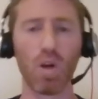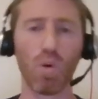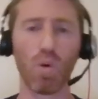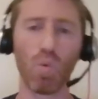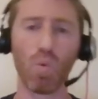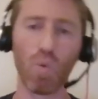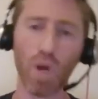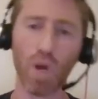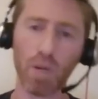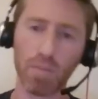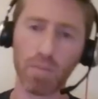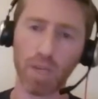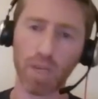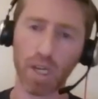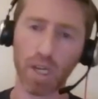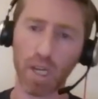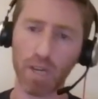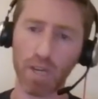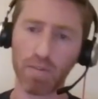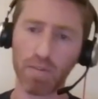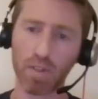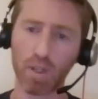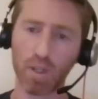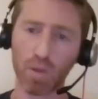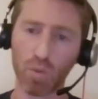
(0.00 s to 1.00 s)
One
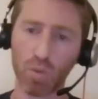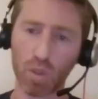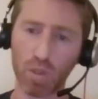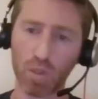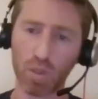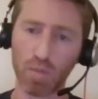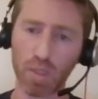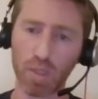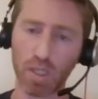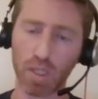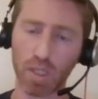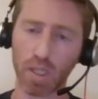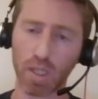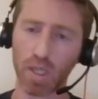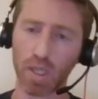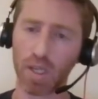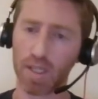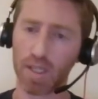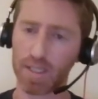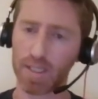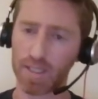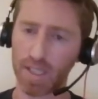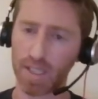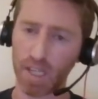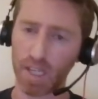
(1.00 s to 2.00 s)
behavior would be
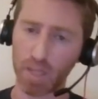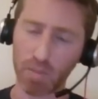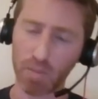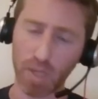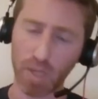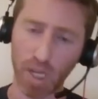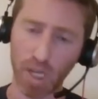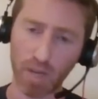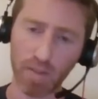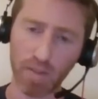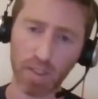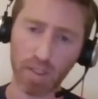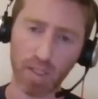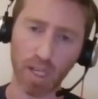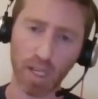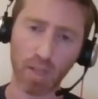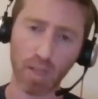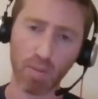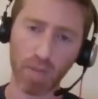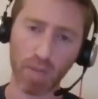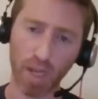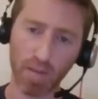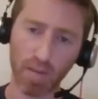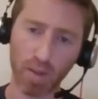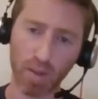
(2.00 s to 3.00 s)
selling behavior, the other
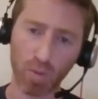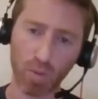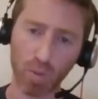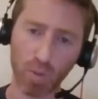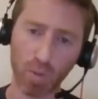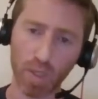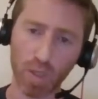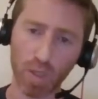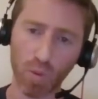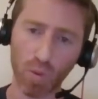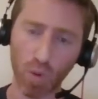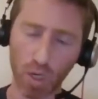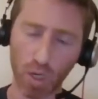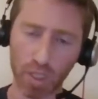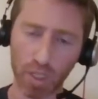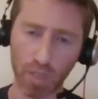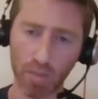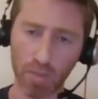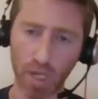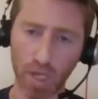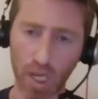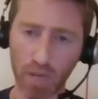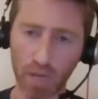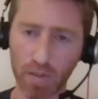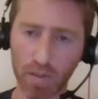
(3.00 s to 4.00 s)
behavior would be quality
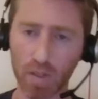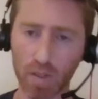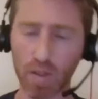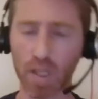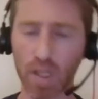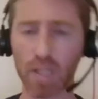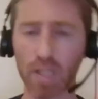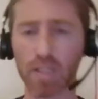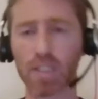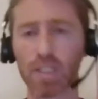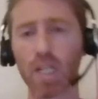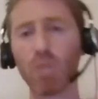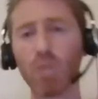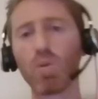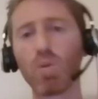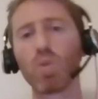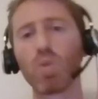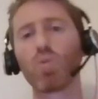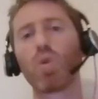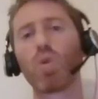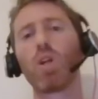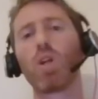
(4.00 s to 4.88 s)
behavior, and someone will